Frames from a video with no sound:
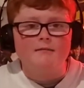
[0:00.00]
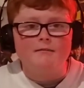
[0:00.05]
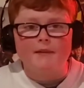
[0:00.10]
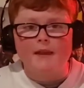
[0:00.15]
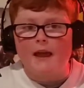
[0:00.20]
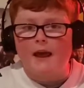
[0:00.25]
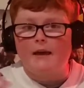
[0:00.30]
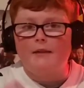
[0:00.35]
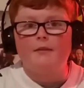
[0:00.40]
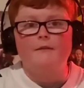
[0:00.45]

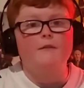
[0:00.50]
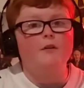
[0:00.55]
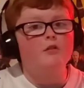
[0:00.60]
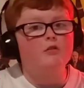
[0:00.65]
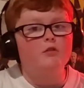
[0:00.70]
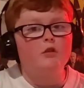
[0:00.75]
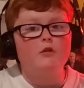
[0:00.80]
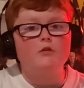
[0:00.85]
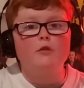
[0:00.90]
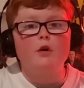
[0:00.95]
They had the
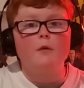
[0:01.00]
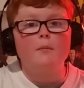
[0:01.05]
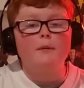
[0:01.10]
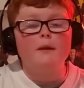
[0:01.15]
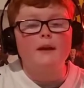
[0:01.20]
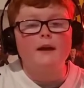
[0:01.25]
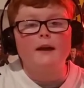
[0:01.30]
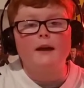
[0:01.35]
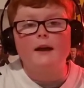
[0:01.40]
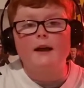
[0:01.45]
first overall
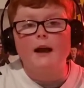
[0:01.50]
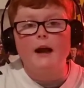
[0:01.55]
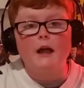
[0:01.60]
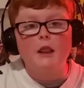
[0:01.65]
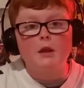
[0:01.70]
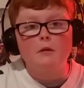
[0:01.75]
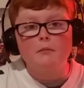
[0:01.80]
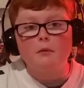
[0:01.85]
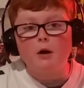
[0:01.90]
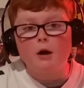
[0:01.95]
pick, and
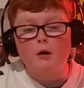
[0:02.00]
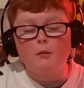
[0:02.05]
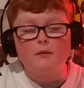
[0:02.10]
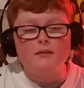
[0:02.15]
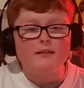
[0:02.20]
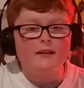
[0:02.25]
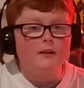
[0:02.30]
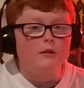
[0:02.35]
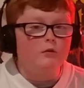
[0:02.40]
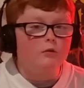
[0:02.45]
Kyler Murray
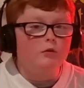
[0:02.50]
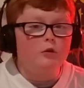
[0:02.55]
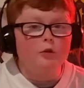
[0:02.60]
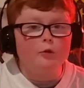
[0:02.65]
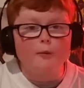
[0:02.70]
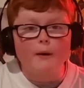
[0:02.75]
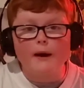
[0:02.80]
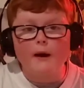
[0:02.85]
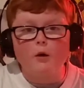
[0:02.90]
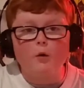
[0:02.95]
was a
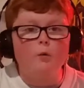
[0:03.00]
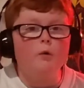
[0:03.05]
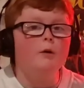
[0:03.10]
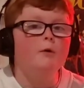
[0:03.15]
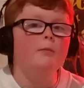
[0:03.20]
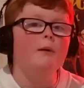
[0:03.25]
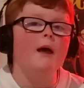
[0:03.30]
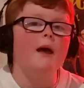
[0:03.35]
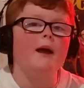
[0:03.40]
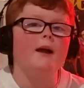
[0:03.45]
dual-threat
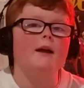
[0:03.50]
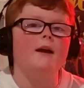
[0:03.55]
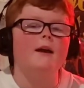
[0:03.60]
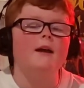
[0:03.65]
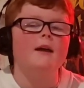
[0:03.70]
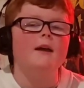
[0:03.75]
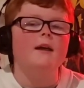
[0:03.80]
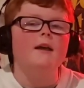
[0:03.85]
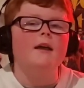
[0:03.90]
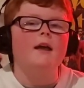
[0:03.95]

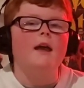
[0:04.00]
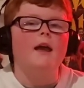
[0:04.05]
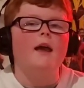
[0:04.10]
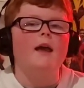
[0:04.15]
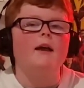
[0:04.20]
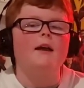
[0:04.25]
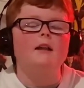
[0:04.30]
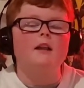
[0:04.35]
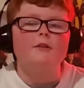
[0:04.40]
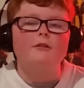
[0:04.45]
quarterback,
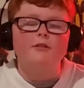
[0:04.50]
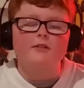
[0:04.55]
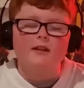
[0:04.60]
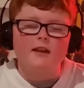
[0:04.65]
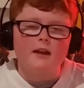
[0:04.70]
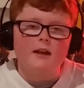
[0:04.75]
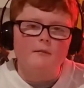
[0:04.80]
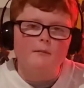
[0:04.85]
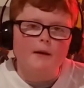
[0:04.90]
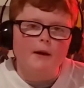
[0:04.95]
and Cliff
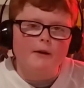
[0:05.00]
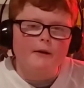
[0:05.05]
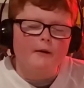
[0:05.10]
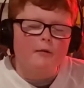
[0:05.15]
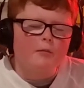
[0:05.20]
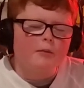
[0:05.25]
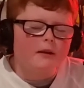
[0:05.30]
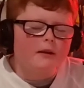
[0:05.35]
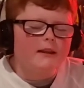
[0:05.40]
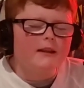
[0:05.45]

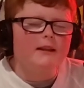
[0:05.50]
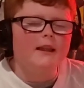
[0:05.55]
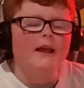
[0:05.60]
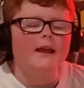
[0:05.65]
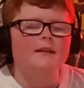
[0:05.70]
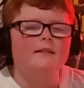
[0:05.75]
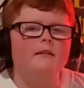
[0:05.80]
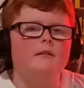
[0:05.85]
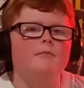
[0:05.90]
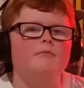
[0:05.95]
Kingsbury really
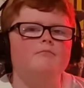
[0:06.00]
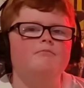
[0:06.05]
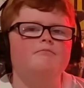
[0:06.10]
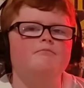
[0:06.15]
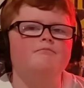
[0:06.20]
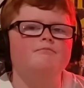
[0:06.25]
liked him.